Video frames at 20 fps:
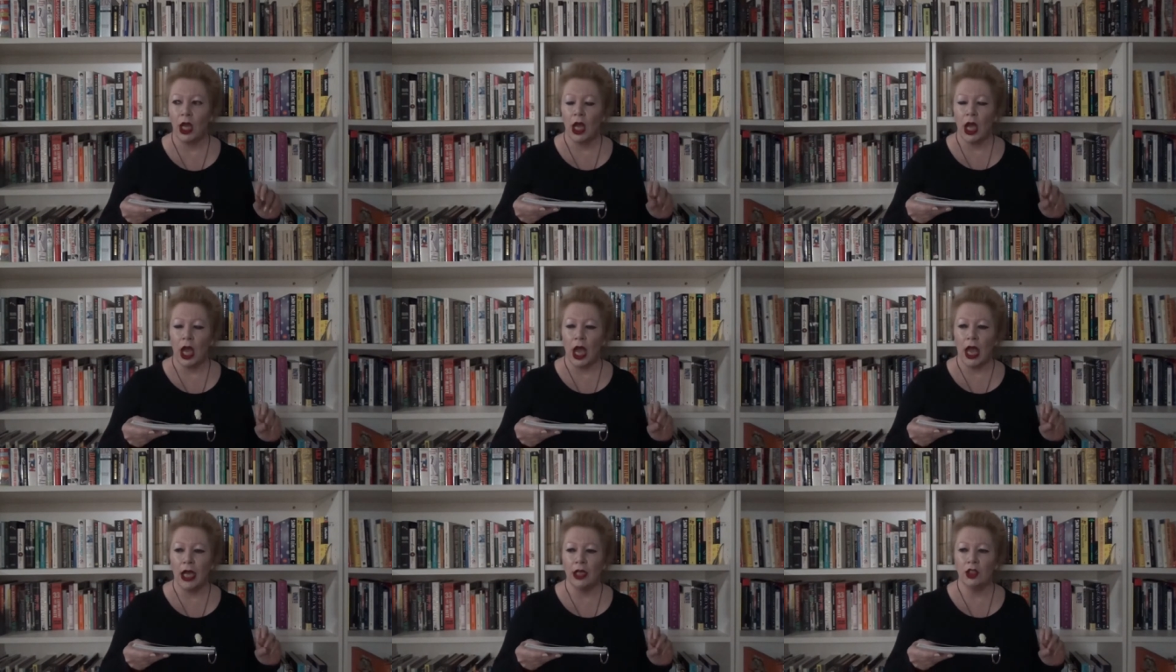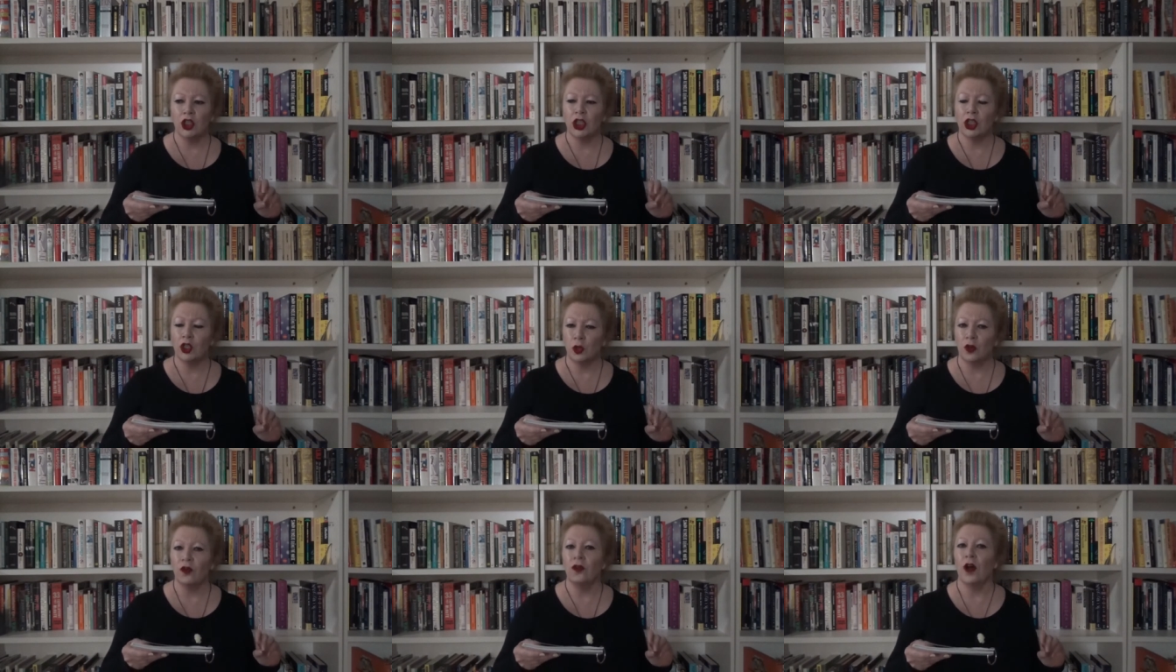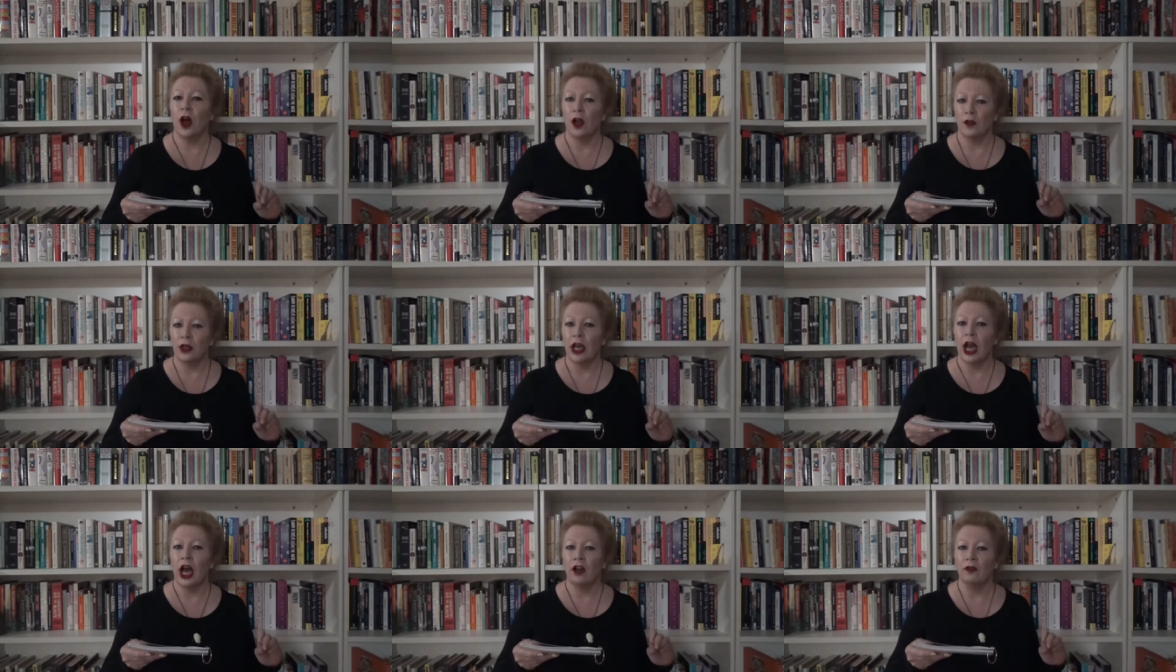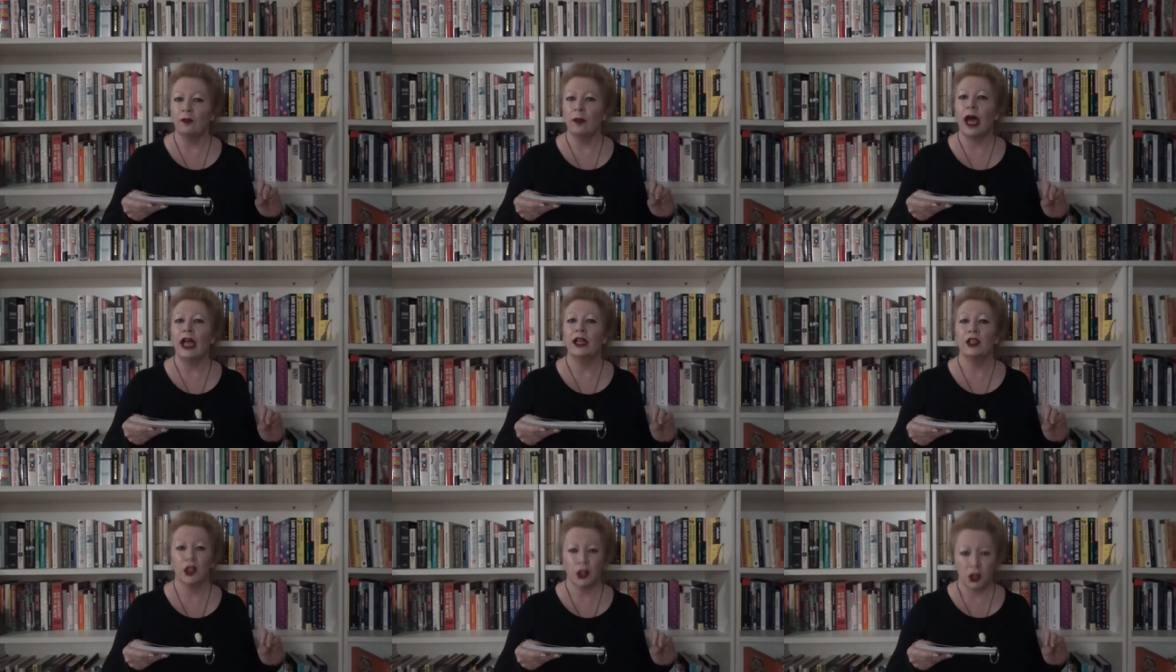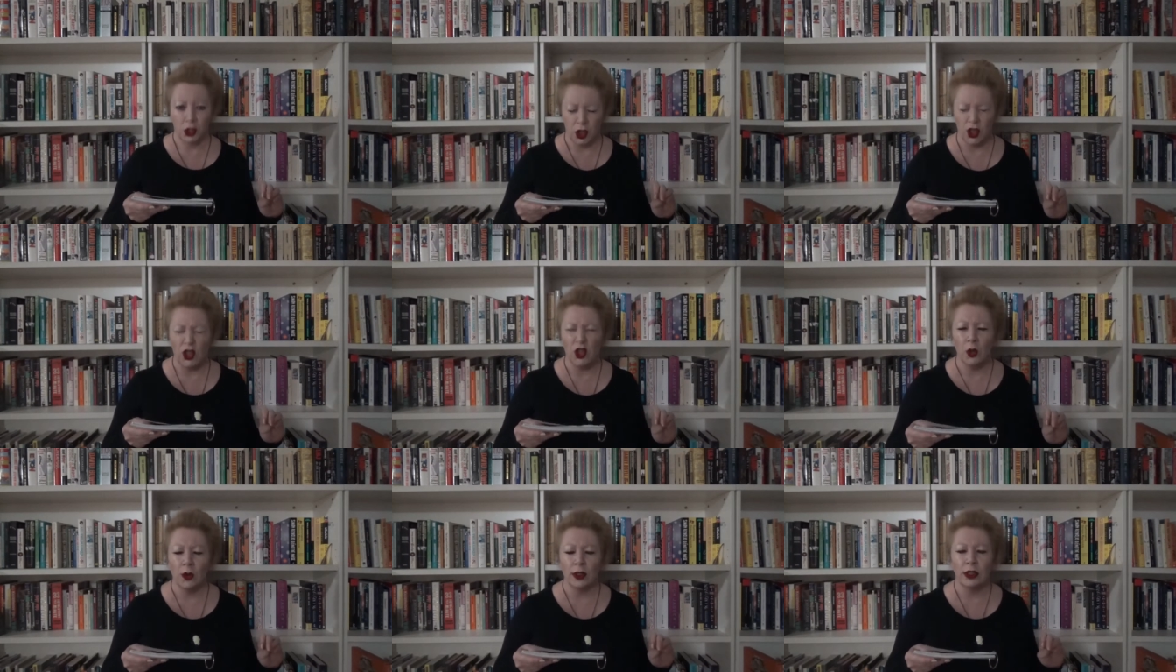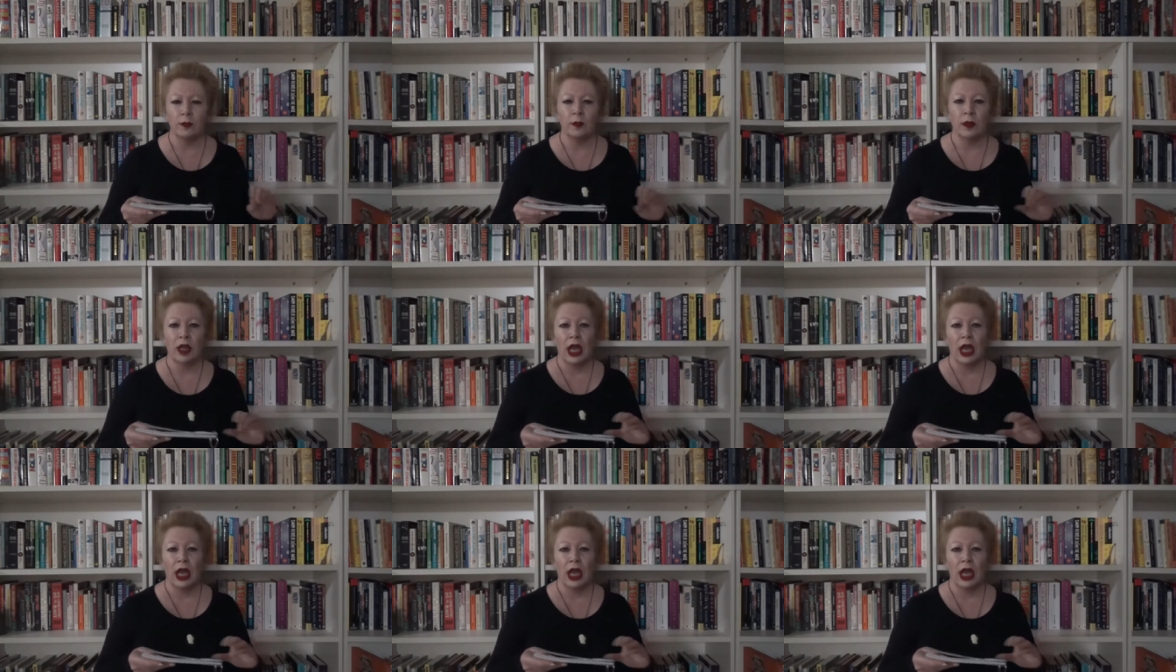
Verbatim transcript: And she took 5.5 pages to do it.